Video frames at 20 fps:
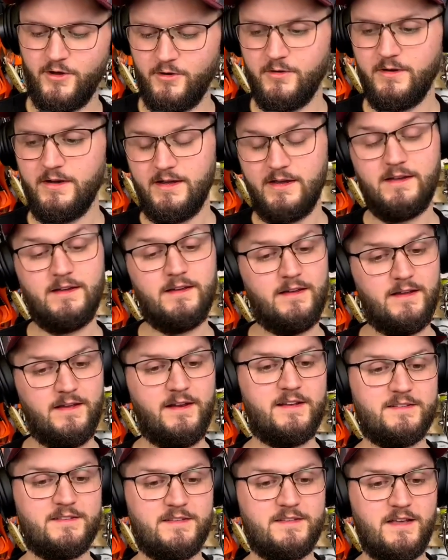And
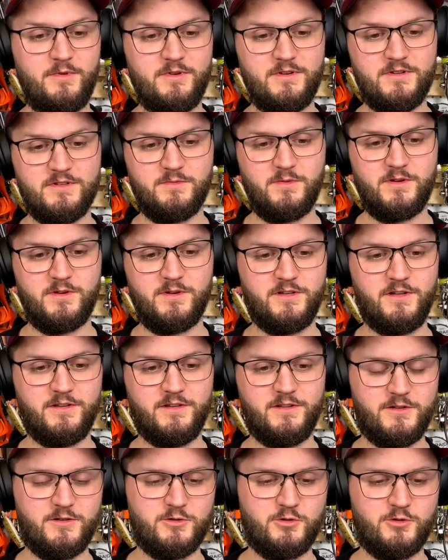that's the finesse
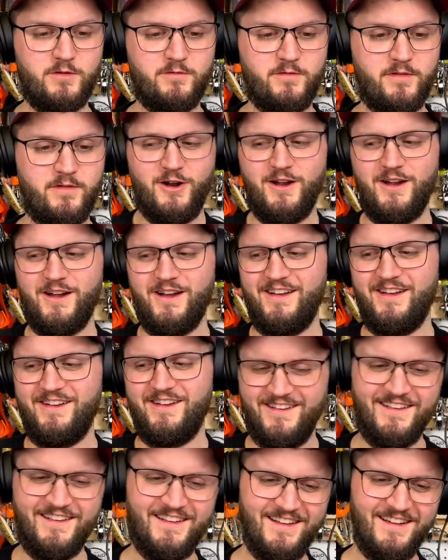game. Is it's
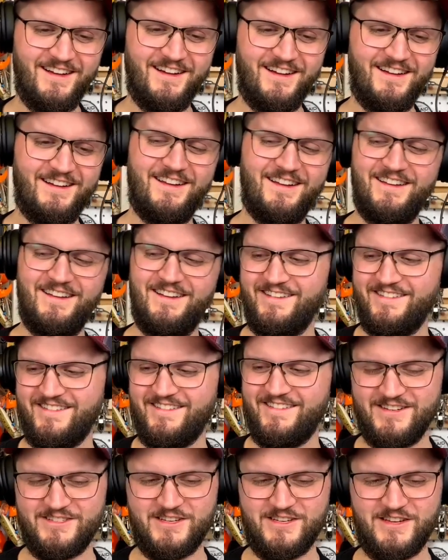blowing up right now, like all
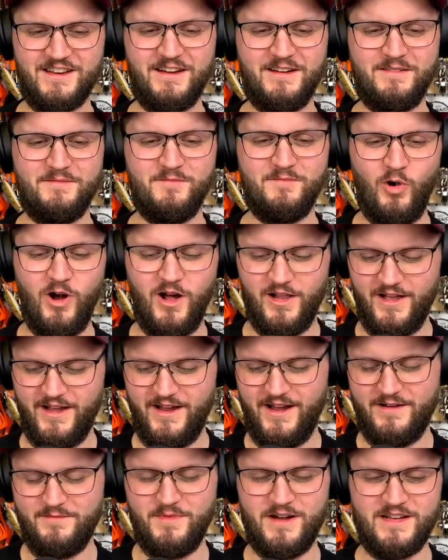the finesse
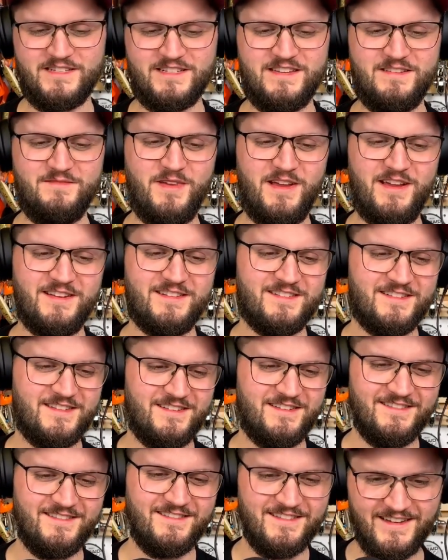swim baits and drop
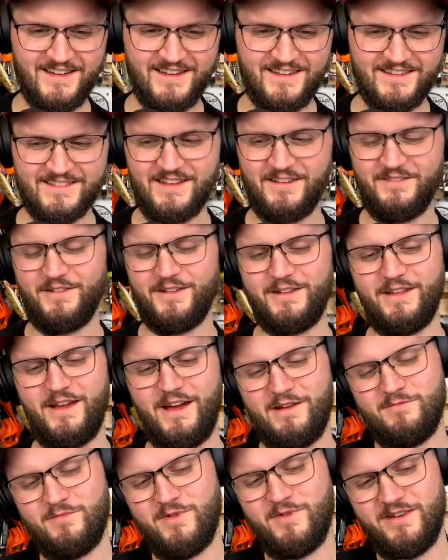shot baits and
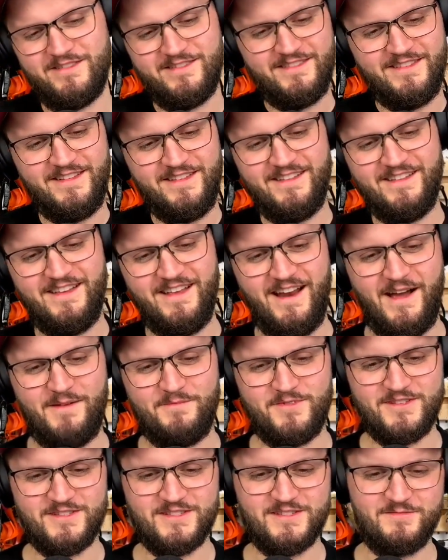Ned baits that are
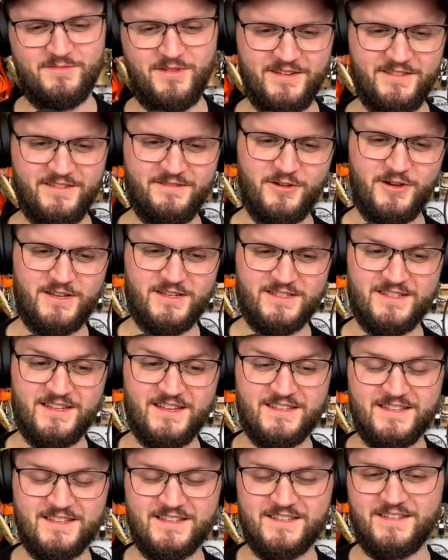coming out, and
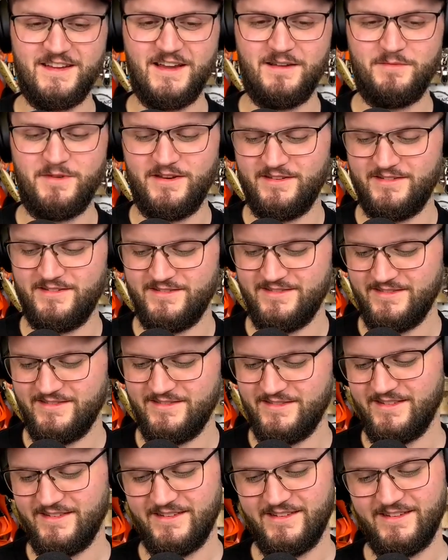guys are slamming fish on
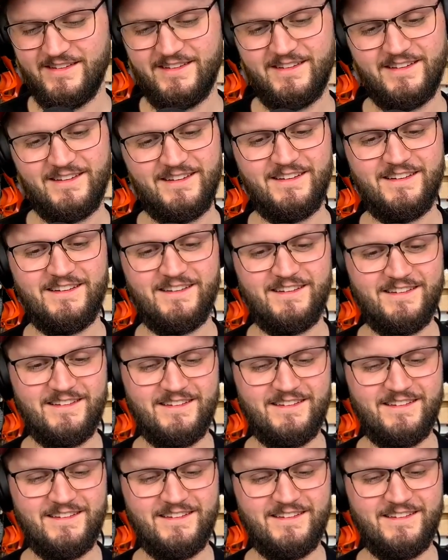them. They're not giant baits.